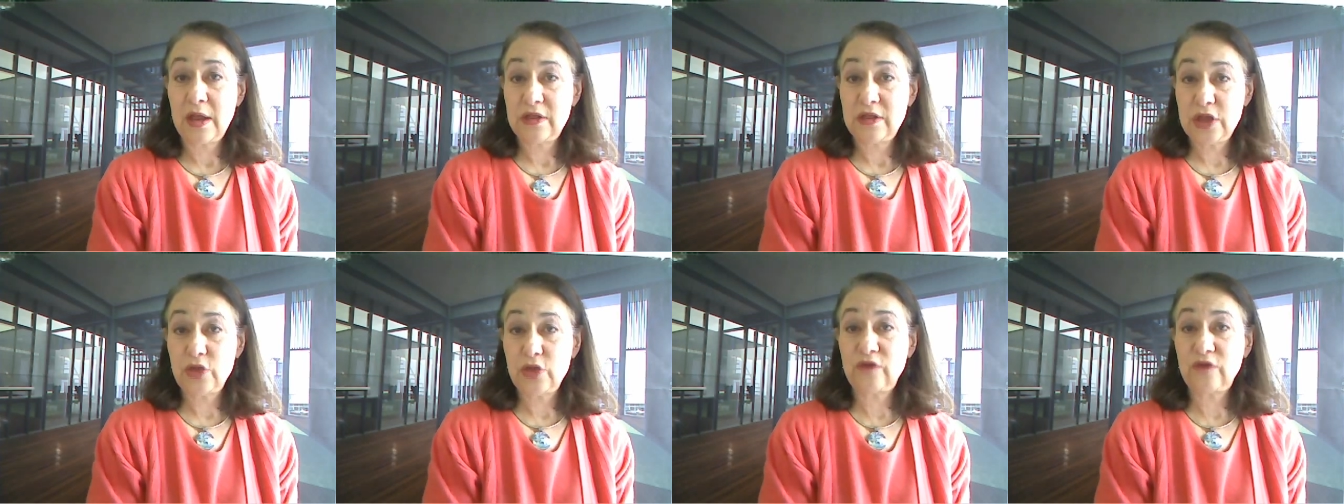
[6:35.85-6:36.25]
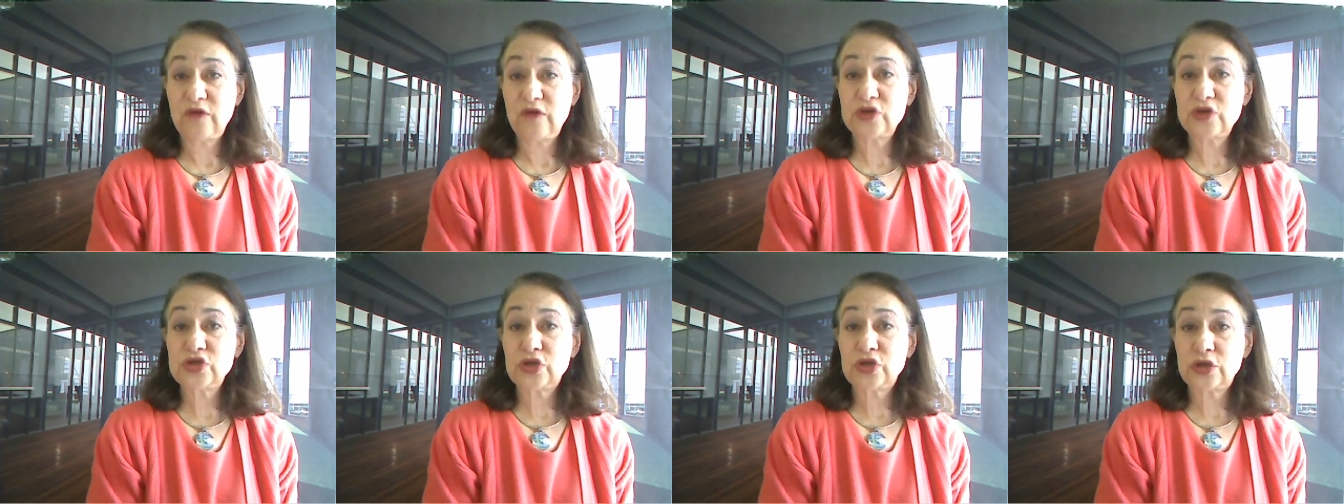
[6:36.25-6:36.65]
the
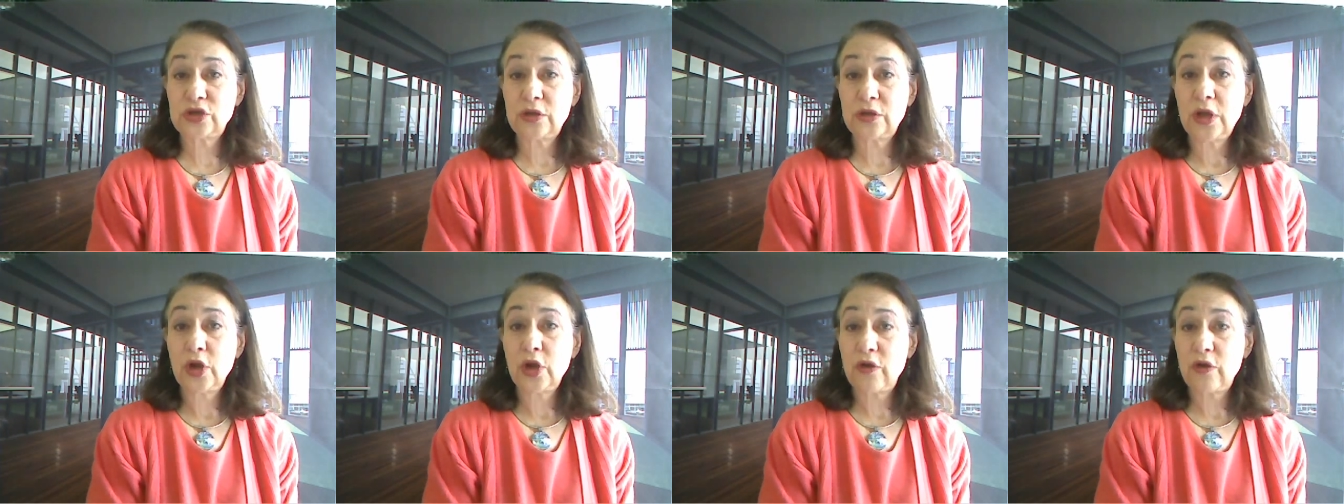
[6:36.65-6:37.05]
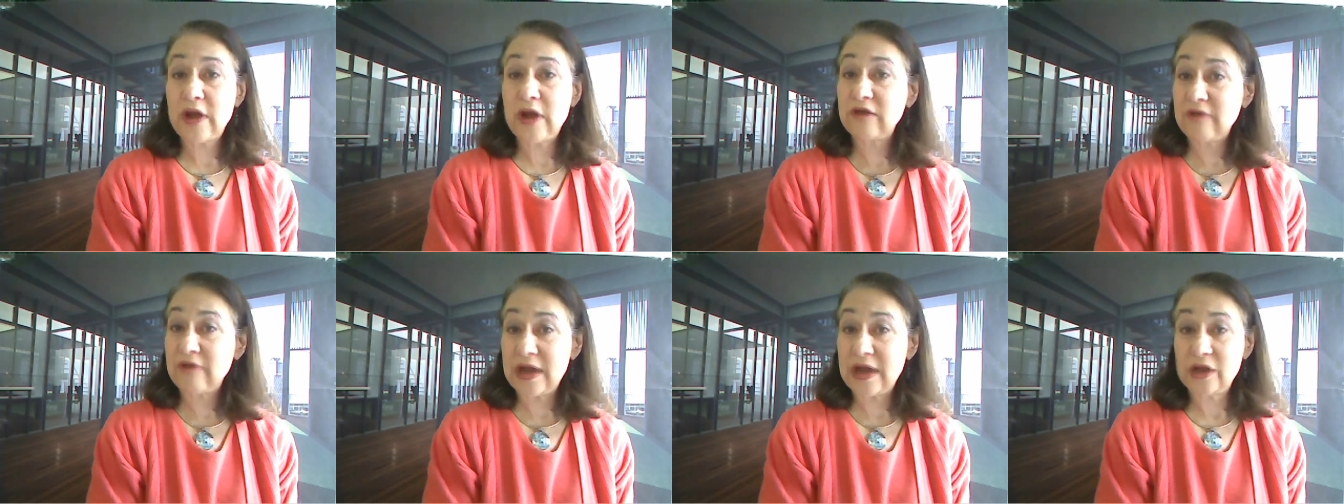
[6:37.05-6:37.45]
Universal
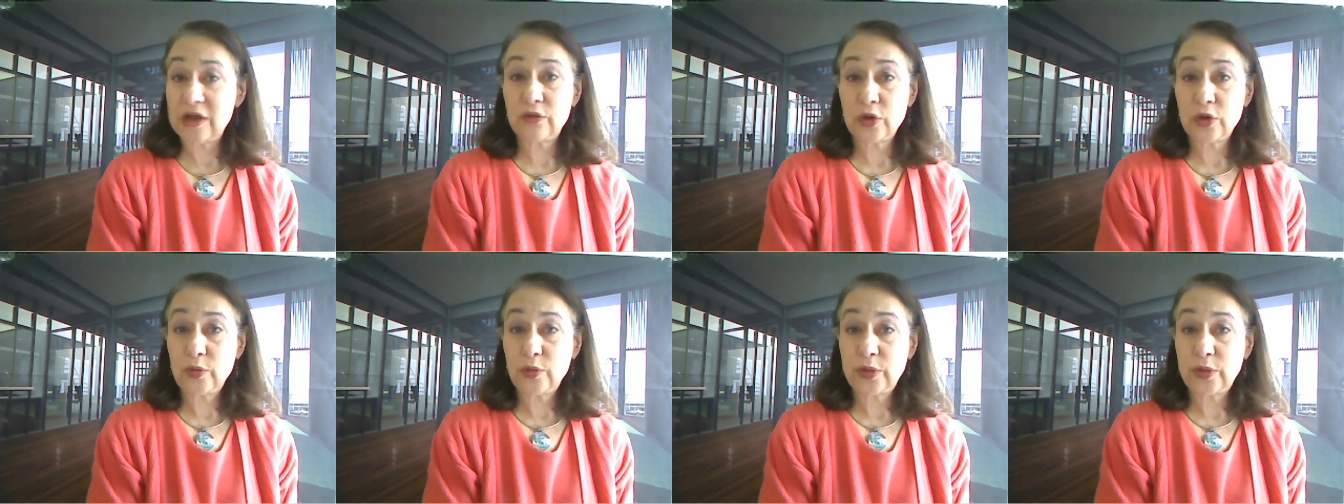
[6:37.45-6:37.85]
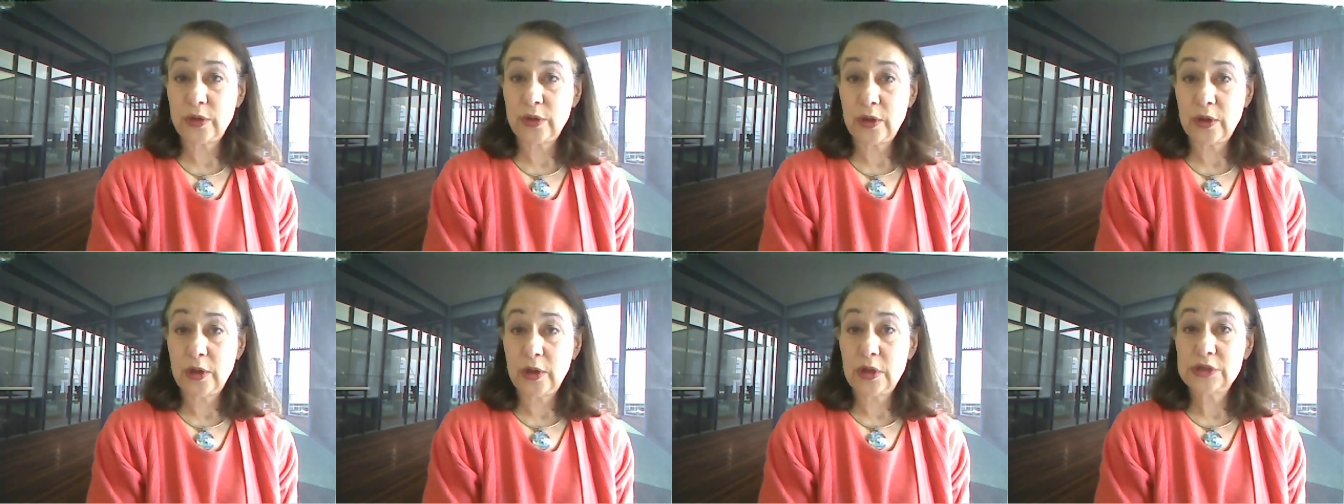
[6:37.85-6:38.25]
Credit Rating Group.
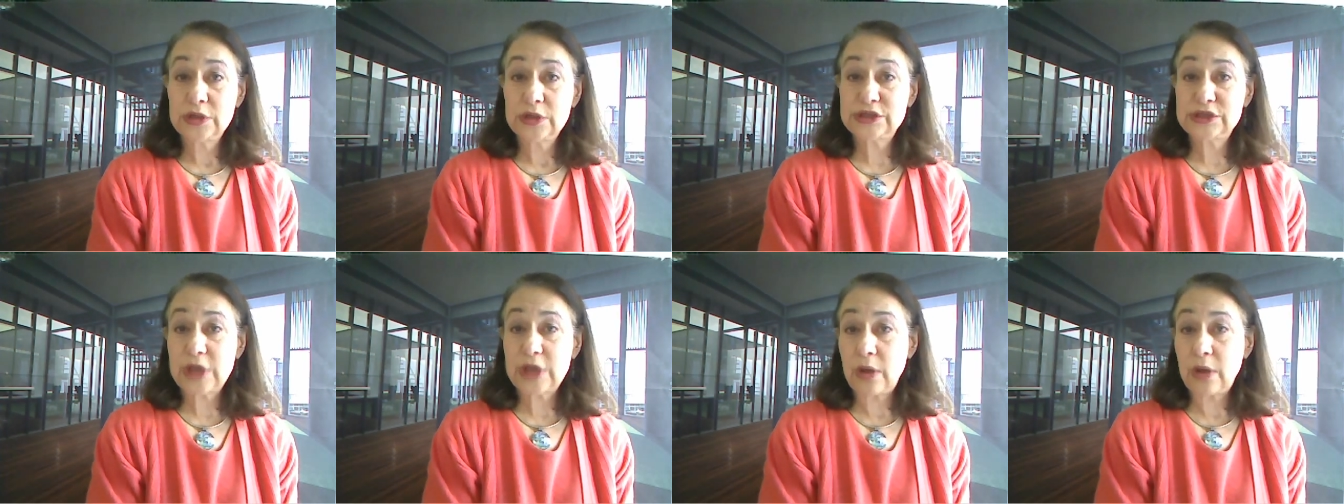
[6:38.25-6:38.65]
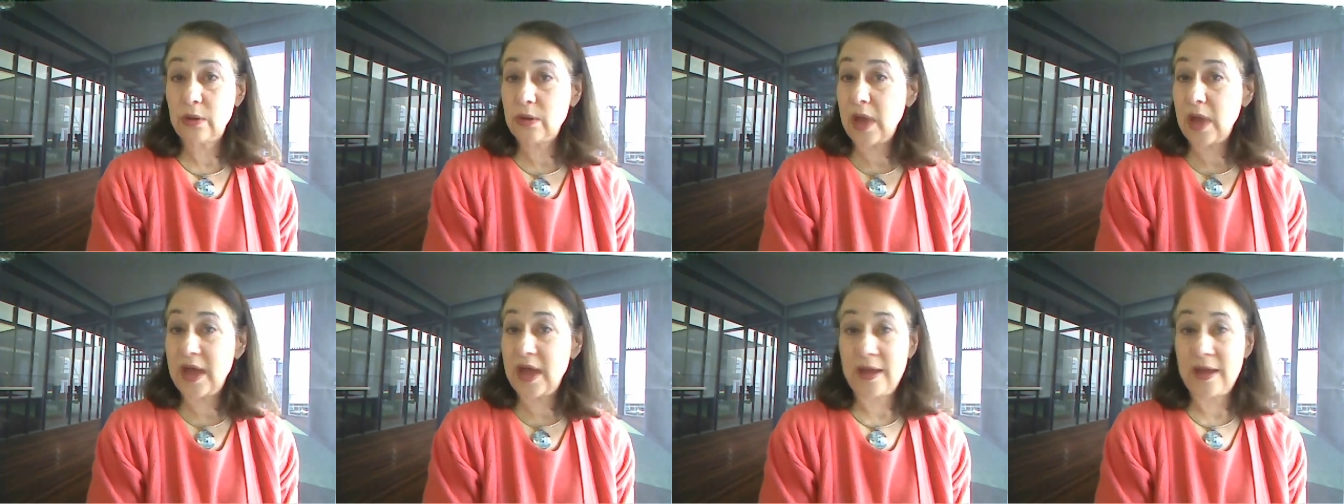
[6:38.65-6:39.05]

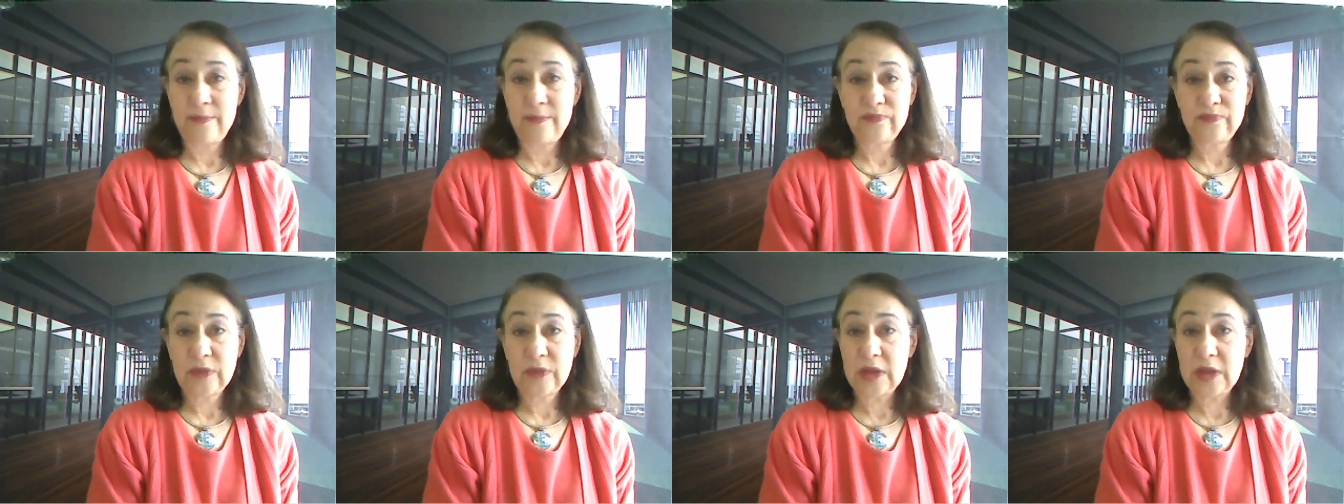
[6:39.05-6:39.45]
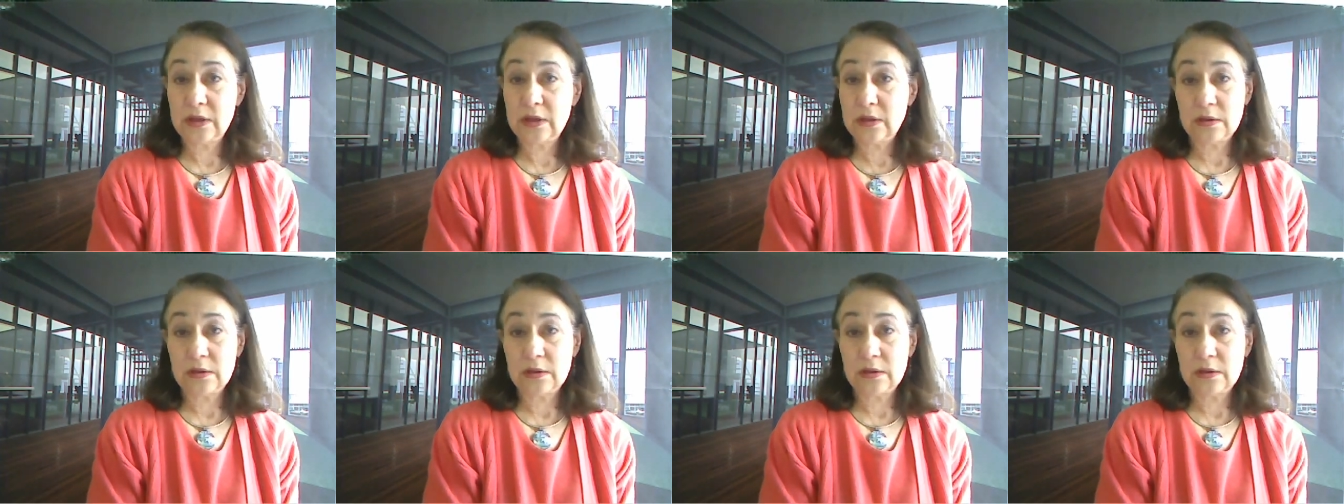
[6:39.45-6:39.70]
So um,